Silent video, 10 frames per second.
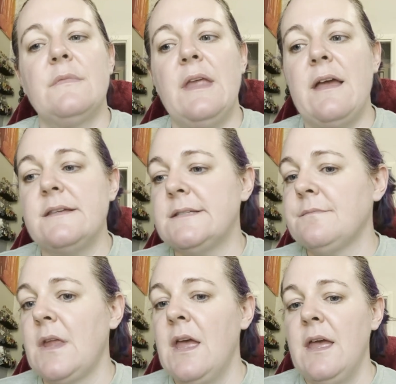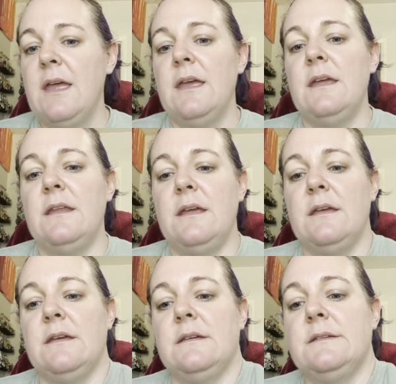Hey guys, it
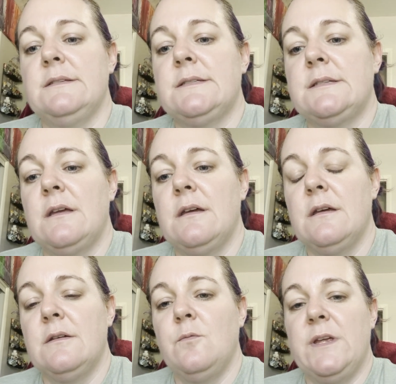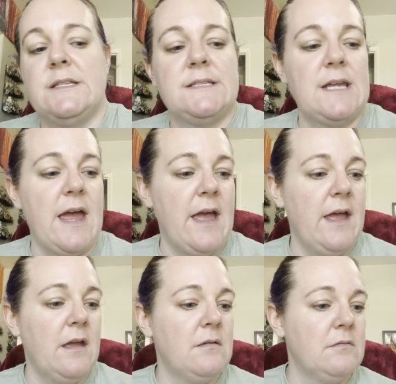is Wednesday,